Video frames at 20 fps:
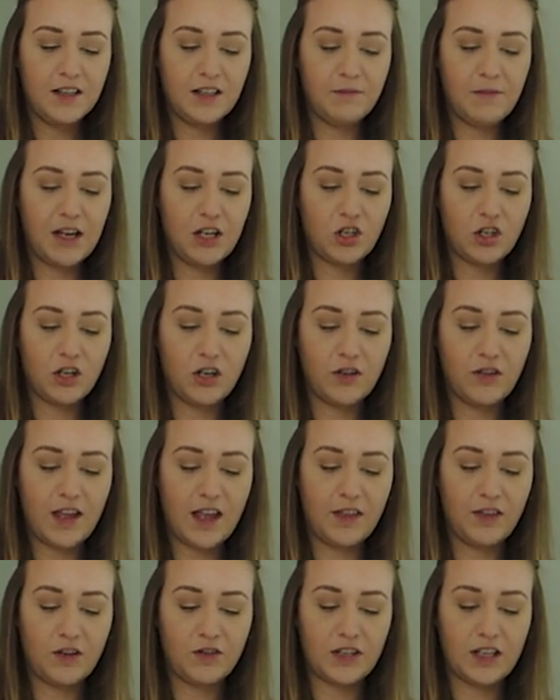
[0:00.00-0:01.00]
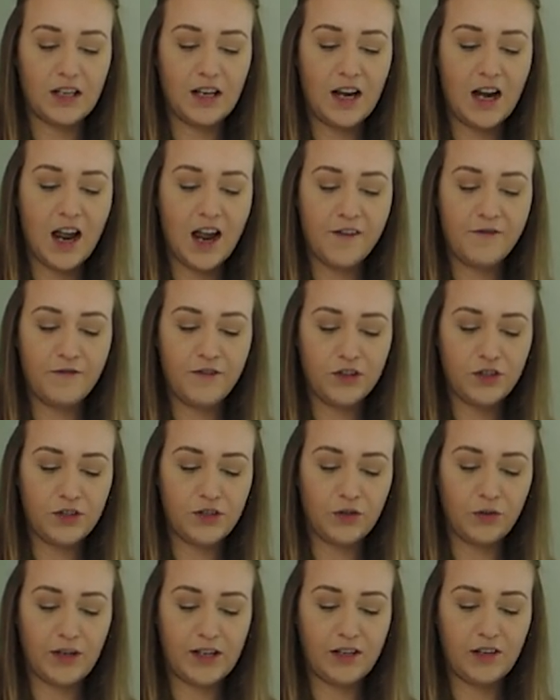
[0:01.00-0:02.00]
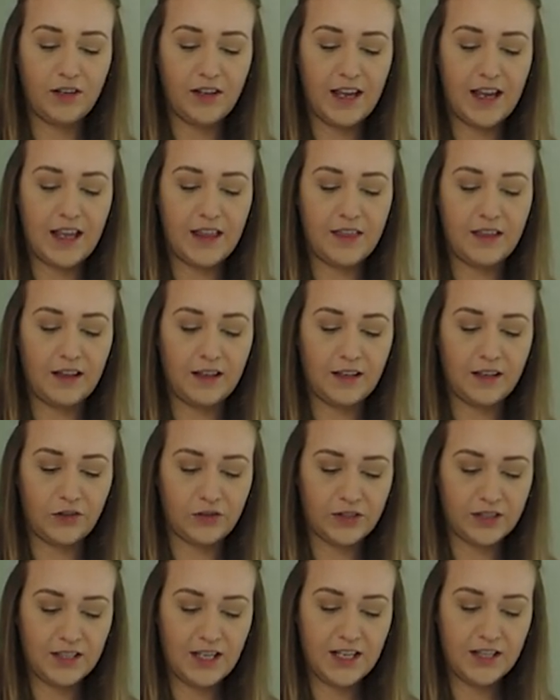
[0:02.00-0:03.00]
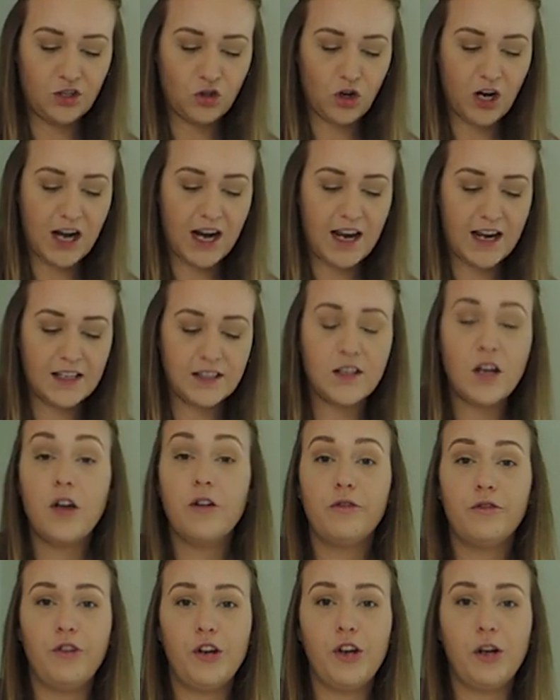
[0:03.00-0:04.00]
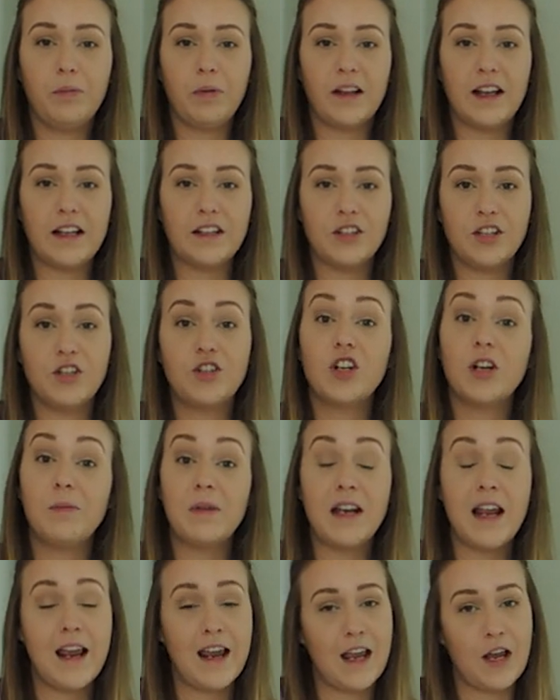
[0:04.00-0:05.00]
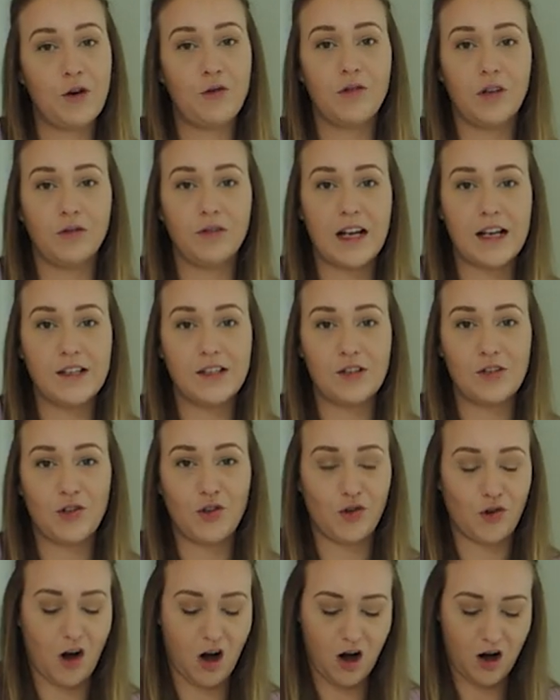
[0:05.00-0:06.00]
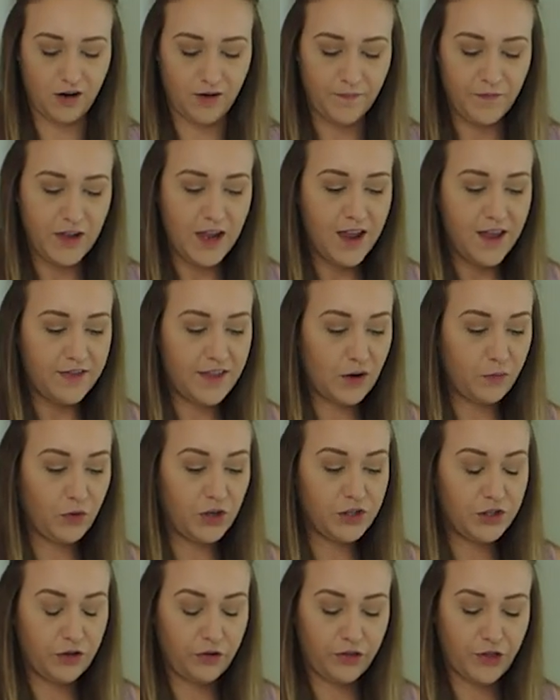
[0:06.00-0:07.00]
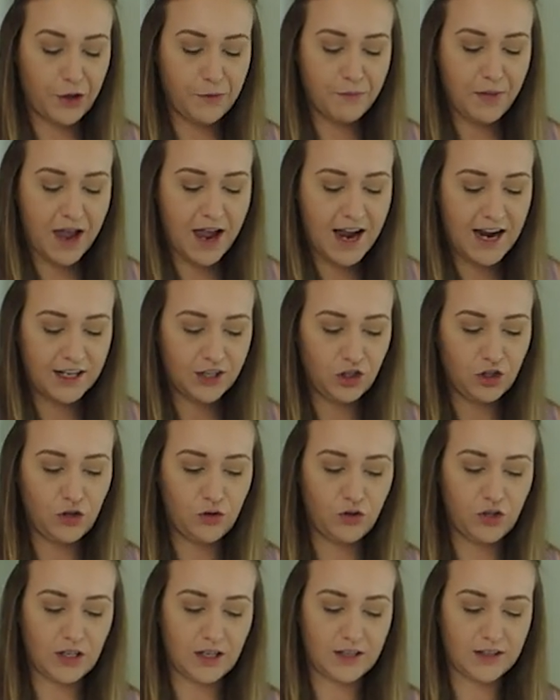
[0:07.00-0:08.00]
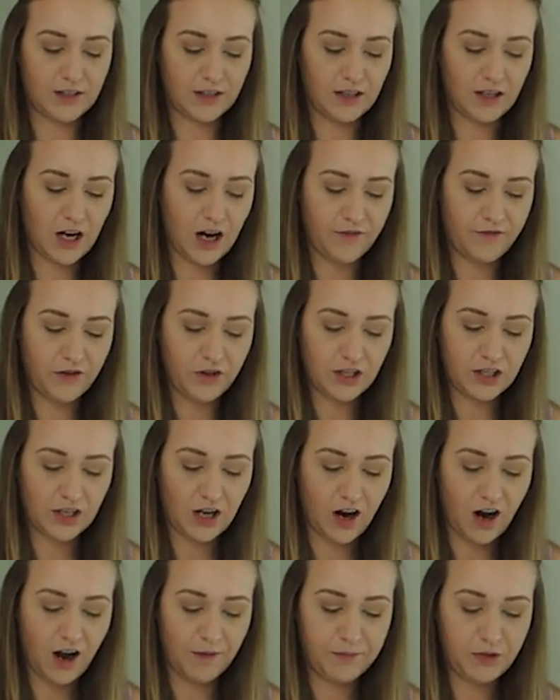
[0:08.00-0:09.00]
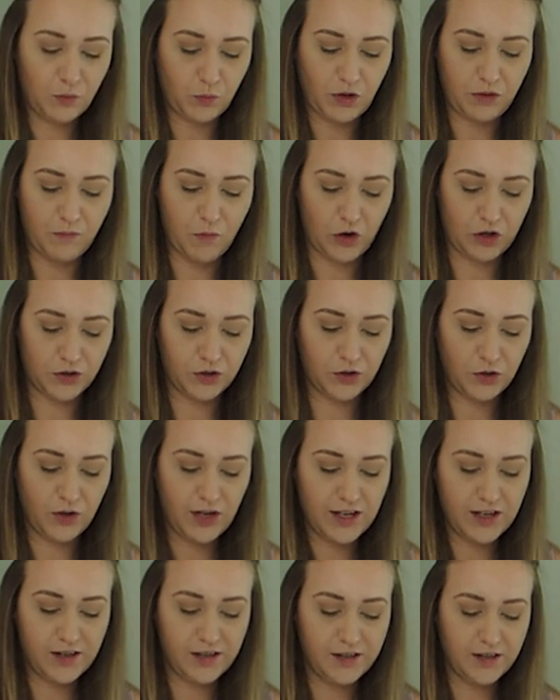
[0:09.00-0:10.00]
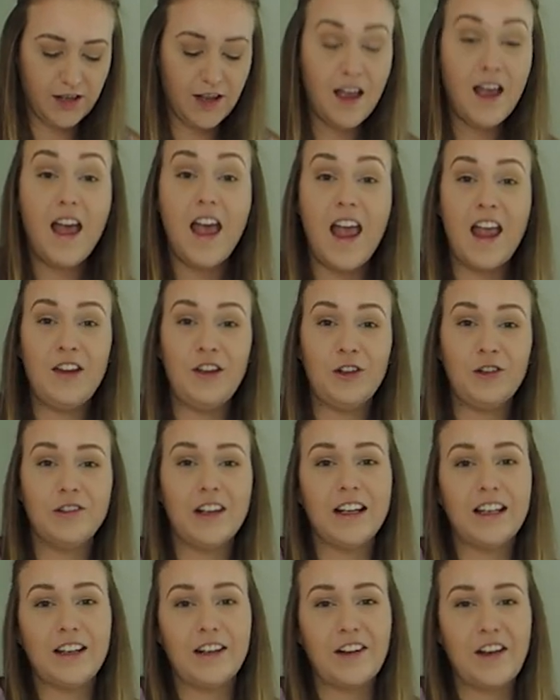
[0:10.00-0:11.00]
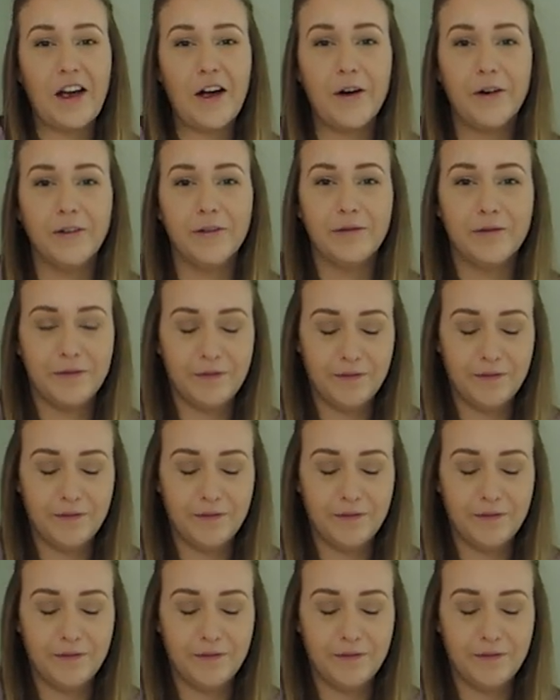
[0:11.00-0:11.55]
to make sure that there's enough soil in the little seed trays for your plants to germinate and grow nice and strong. Then once you thumb packed, you just cover the tops with more soil and you're ready to go.